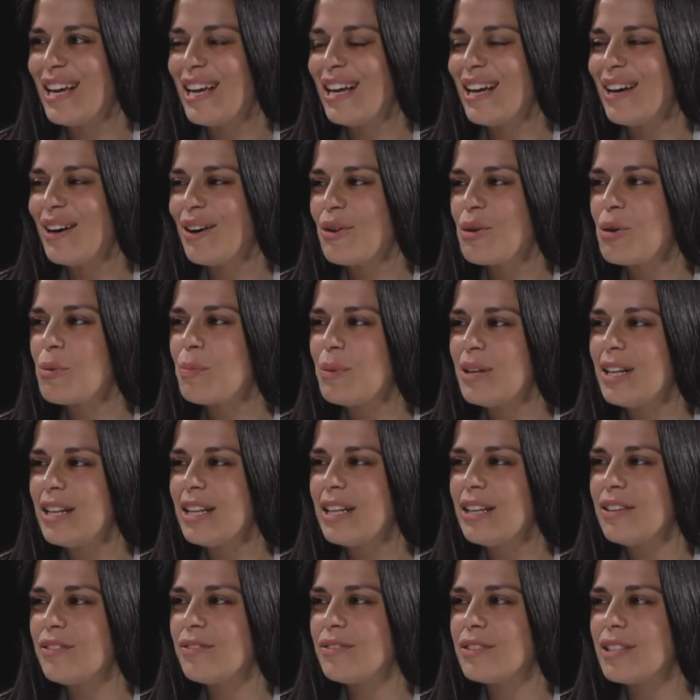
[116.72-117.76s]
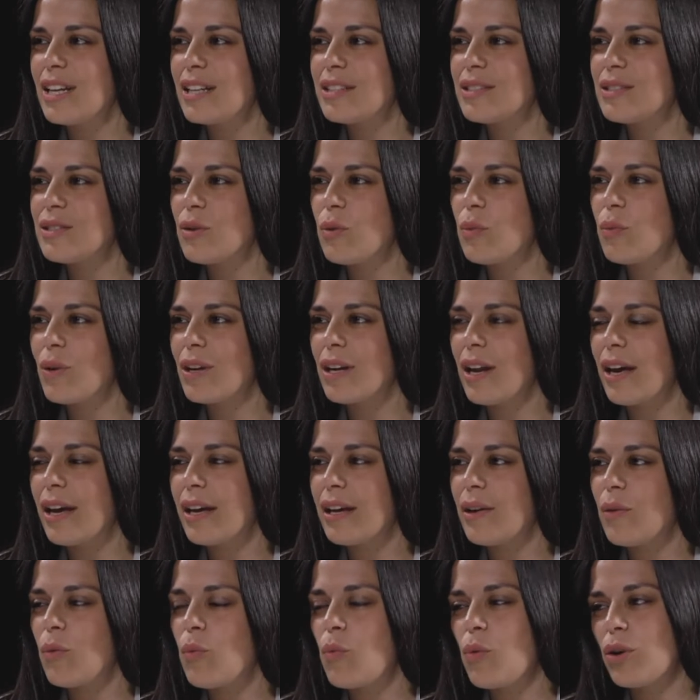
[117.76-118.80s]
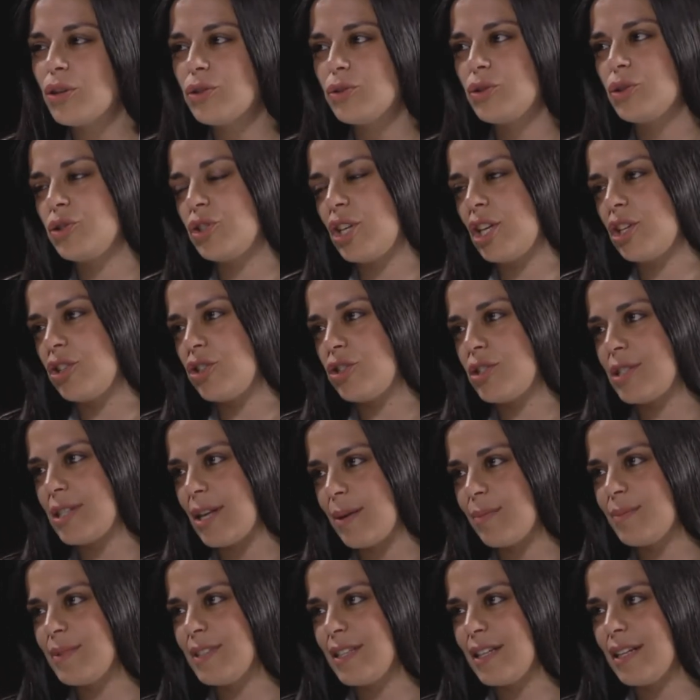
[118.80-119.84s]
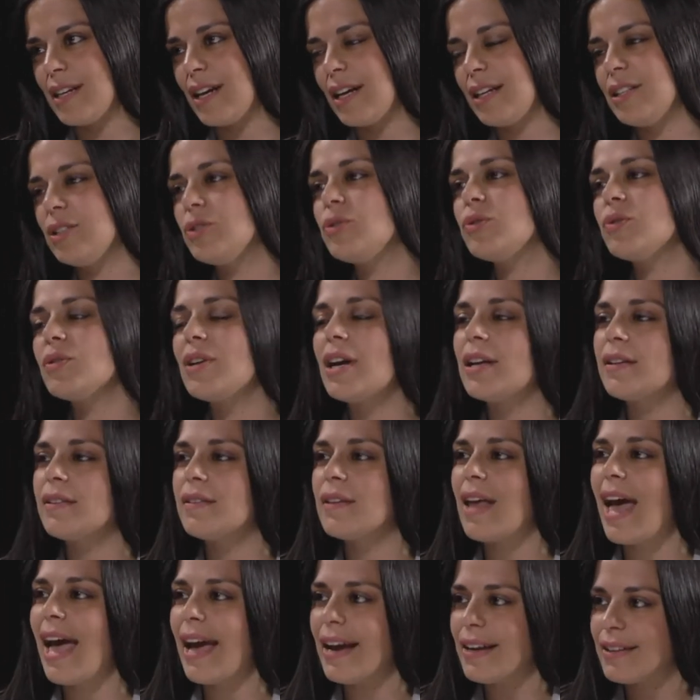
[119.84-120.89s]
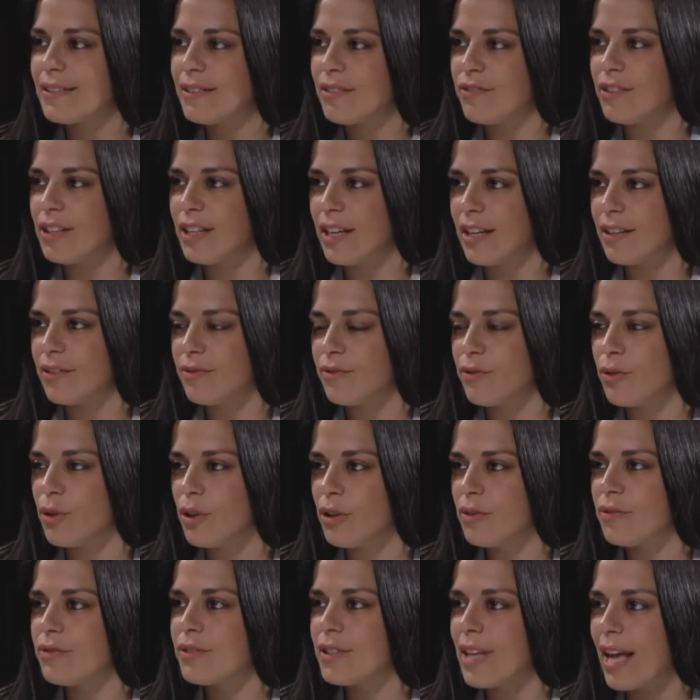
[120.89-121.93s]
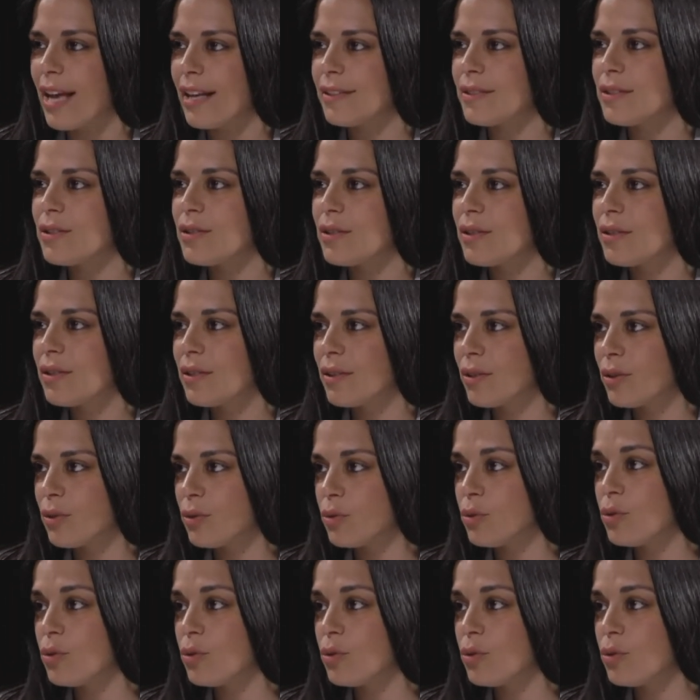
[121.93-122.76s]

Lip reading: who believed that when I want to change something, I need to get actively involved and do